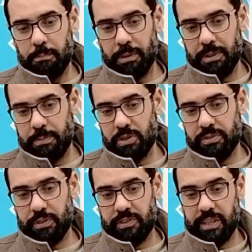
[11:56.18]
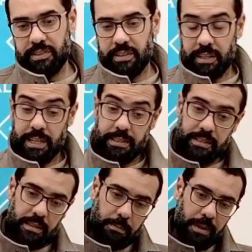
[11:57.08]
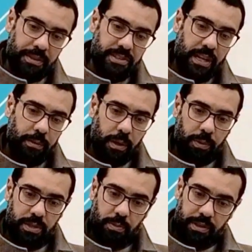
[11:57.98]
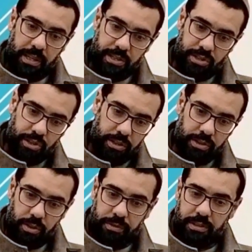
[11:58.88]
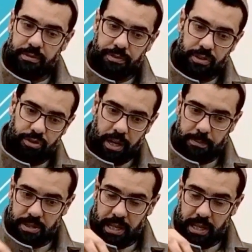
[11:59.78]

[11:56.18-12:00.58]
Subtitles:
But the beautiful thing that he did in the mother zawiya was when these children of the different tribes